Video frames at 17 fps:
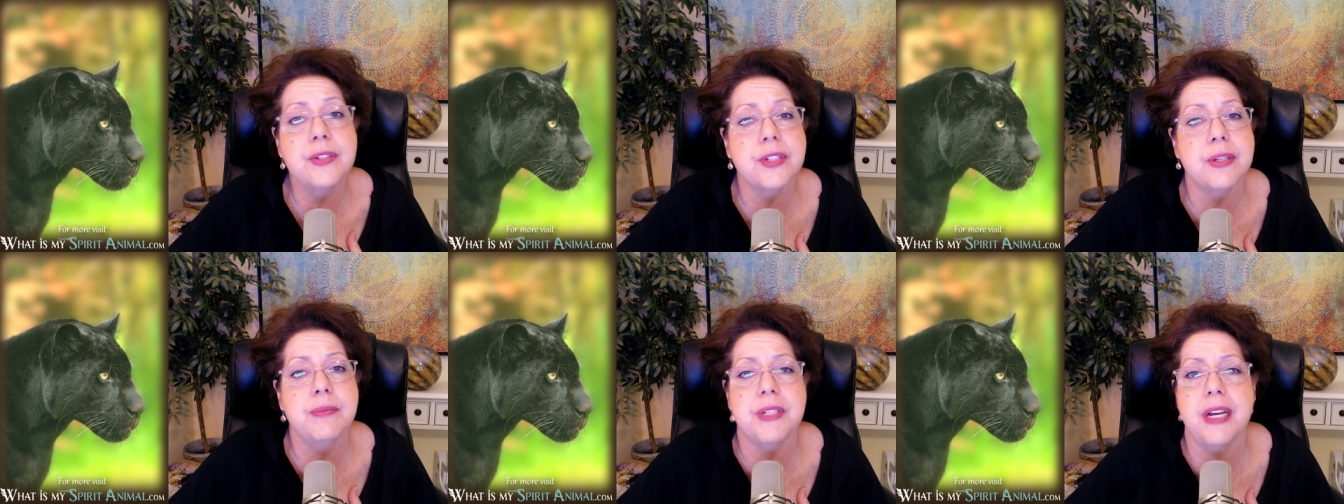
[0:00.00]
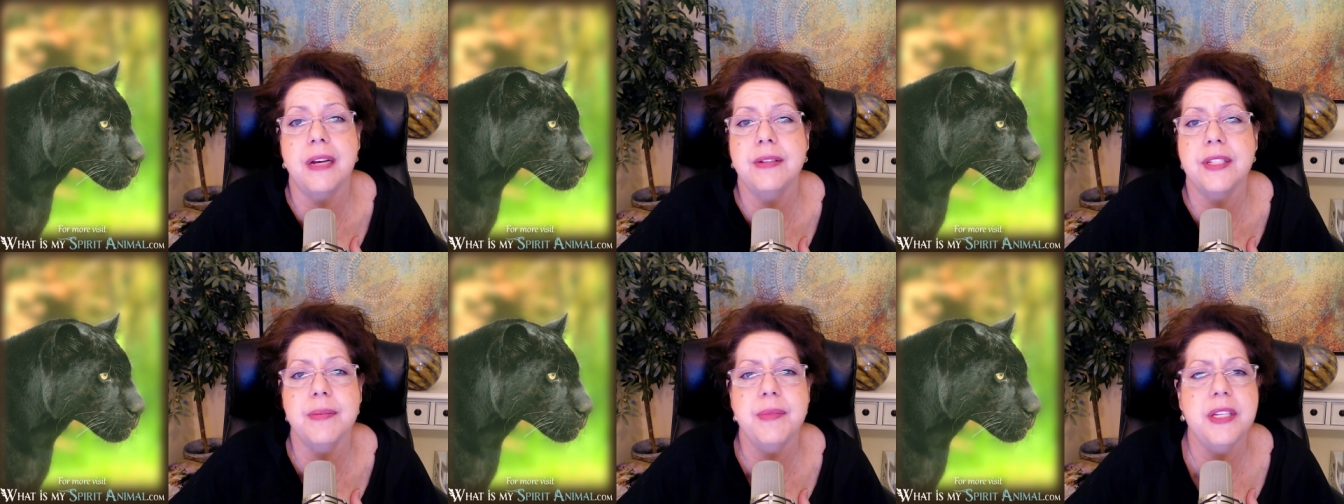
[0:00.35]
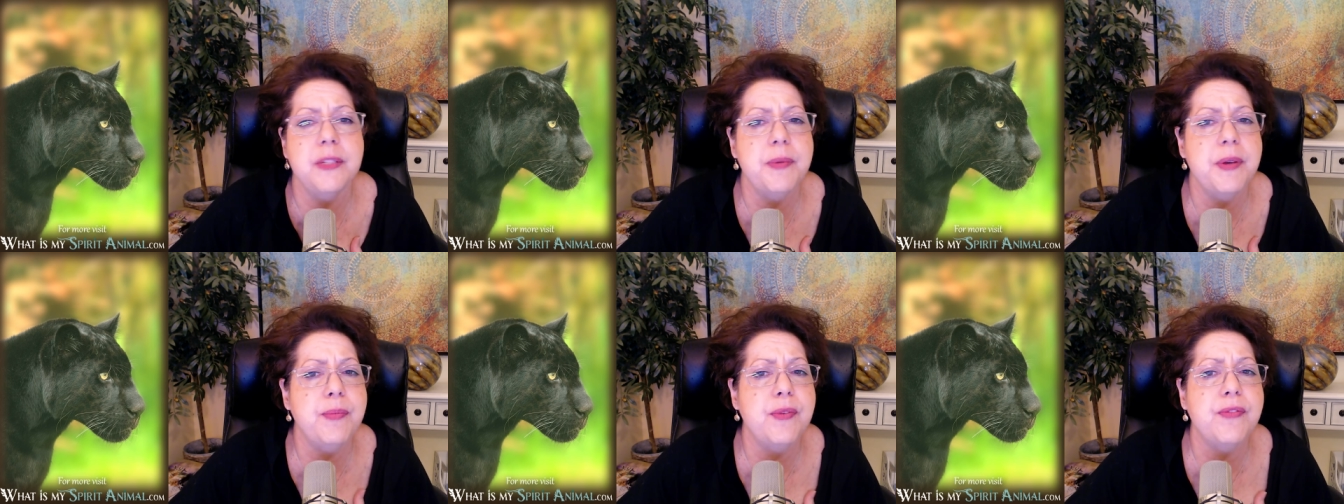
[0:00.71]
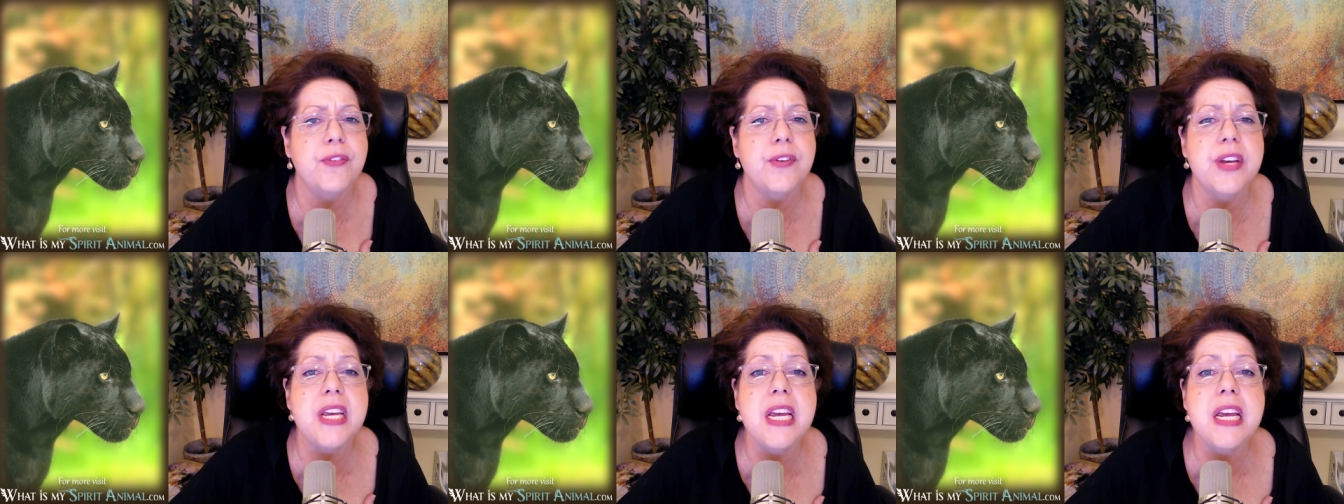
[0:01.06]
sometimes some of these people
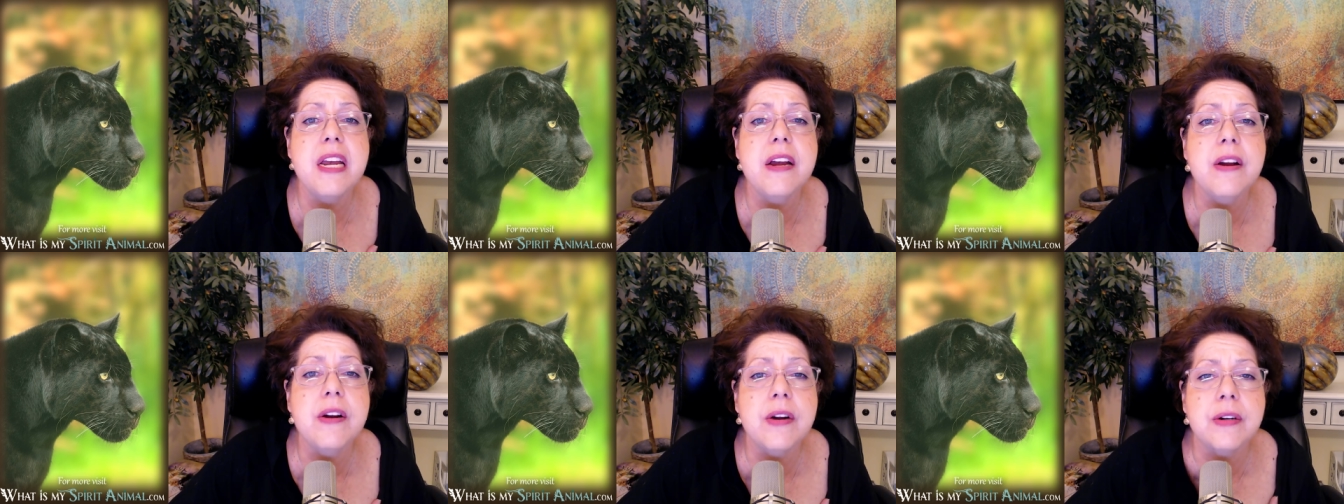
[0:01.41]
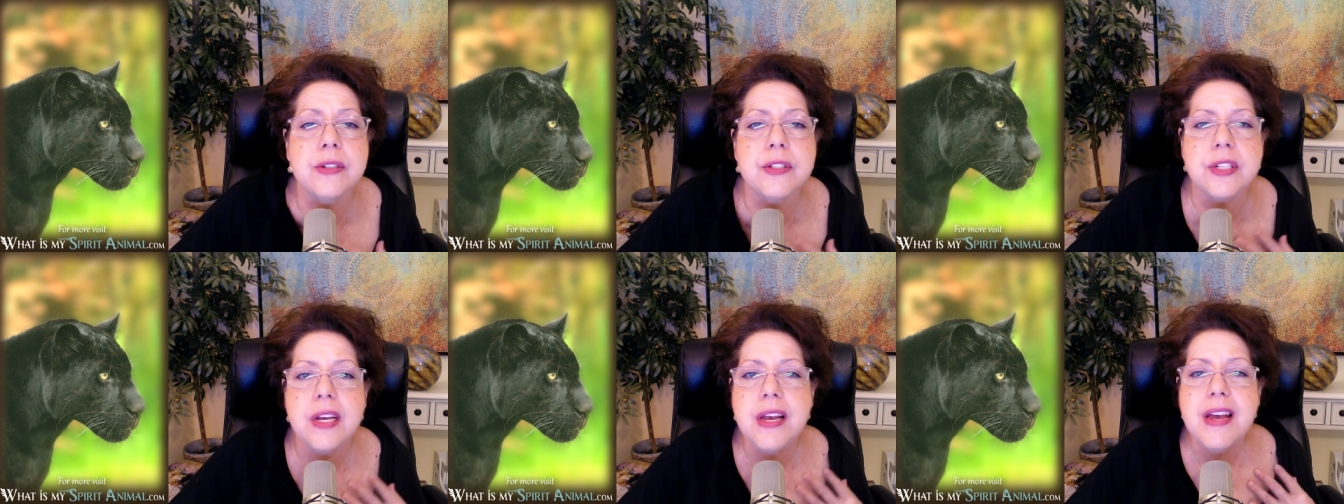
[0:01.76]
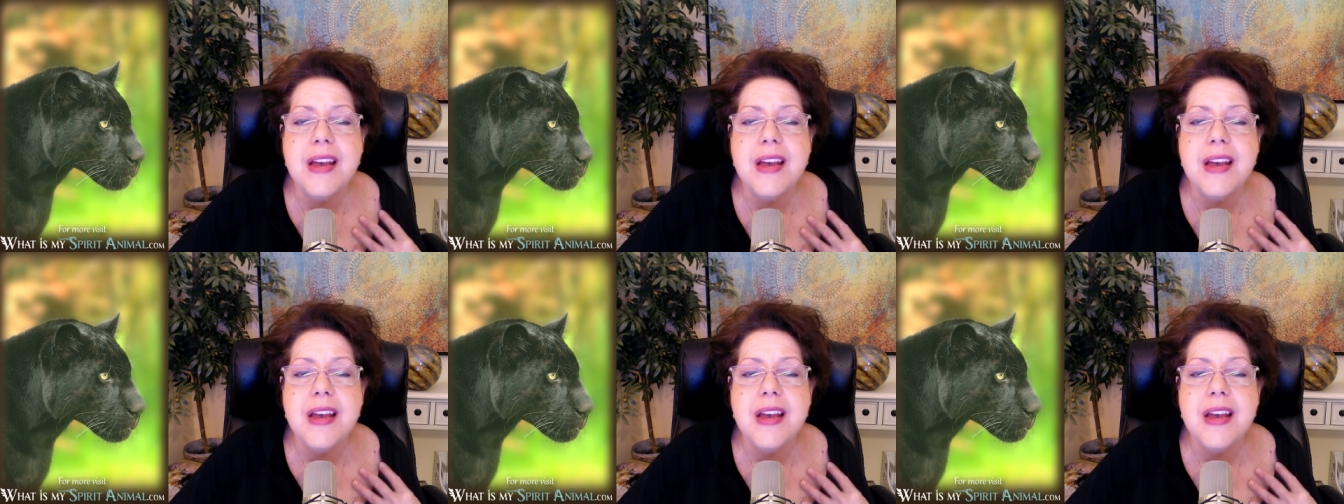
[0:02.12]
for years.